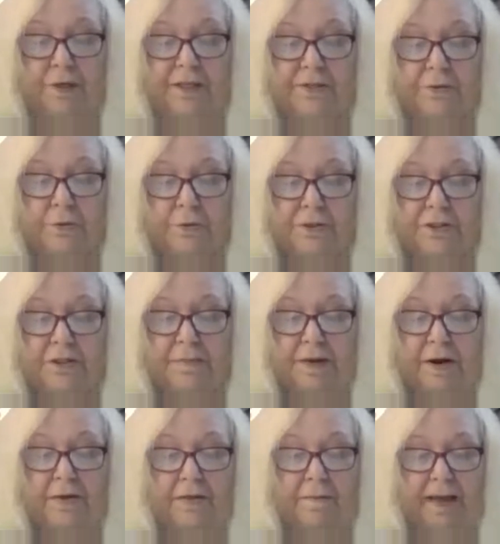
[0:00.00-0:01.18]
Preschoolers to
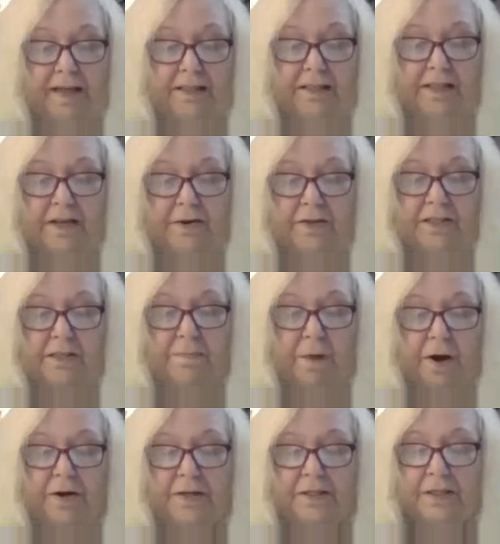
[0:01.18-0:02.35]
me are the best. They are
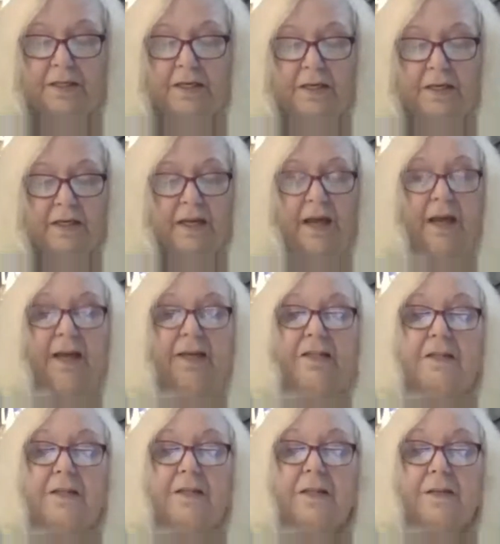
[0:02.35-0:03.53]
smart,
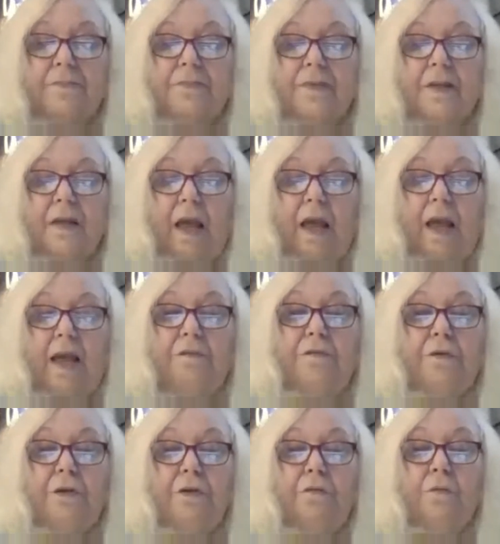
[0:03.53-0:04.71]
kind, and
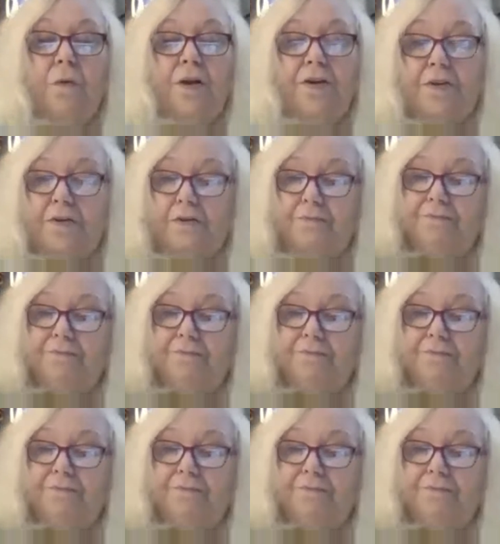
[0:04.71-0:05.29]
full of wonder.